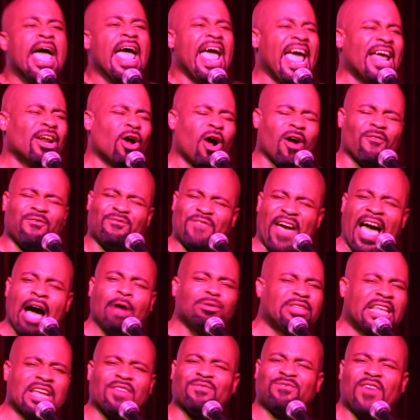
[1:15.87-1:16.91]
and our
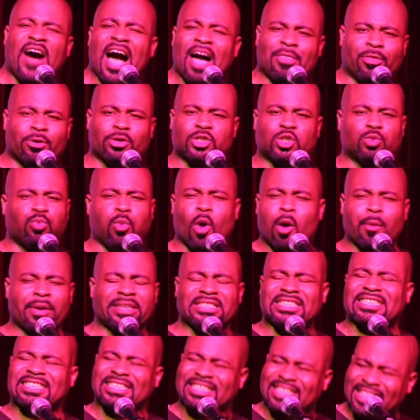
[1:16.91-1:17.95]
founding fathers
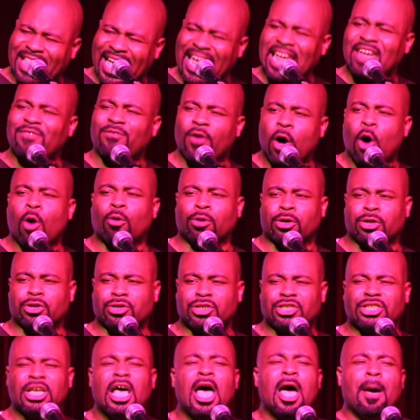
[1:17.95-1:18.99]
weren't slave
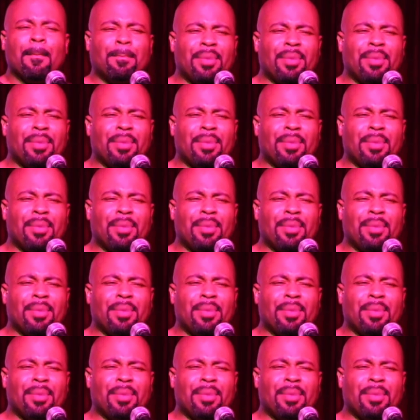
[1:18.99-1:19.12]
owners,